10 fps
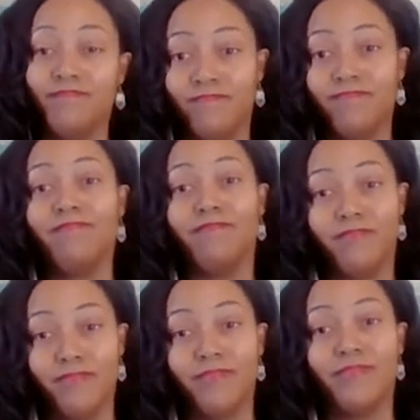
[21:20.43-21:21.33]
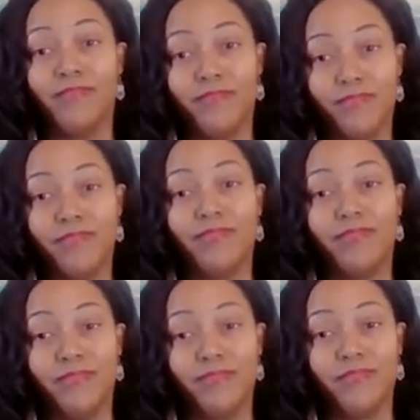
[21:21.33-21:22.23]

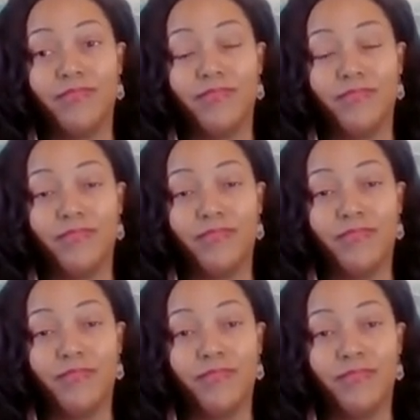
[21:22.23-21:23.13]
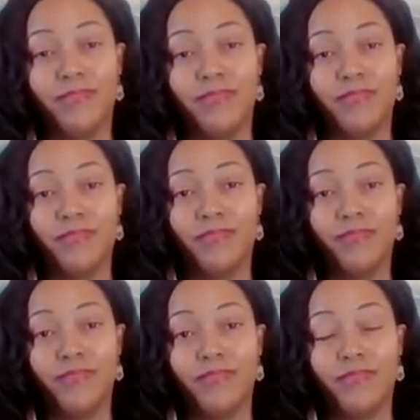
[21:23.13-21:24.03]

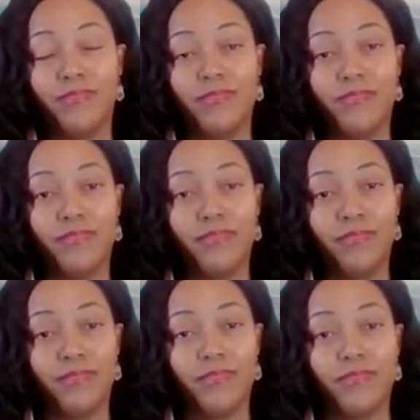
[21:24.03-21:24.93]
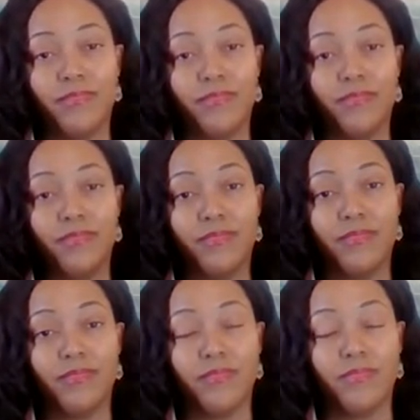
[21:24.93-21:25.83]

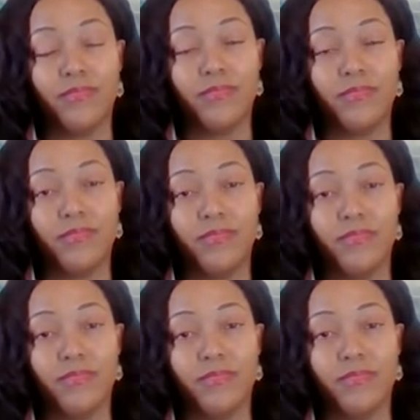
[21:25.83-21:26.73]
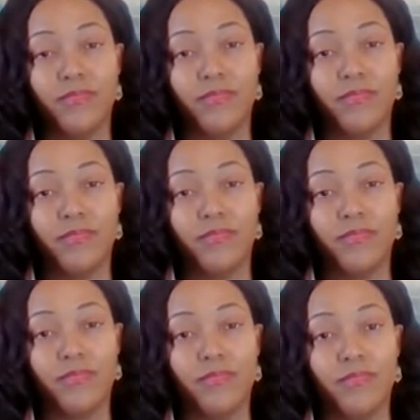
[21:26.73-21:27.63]

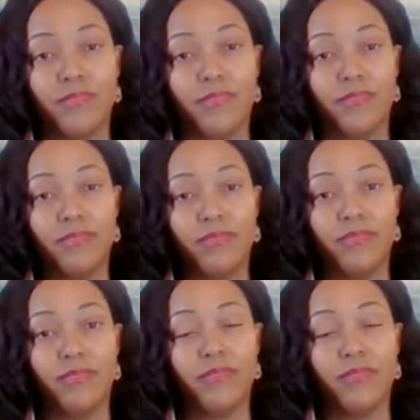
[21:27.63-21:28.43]
No words are spoken by the person on screen.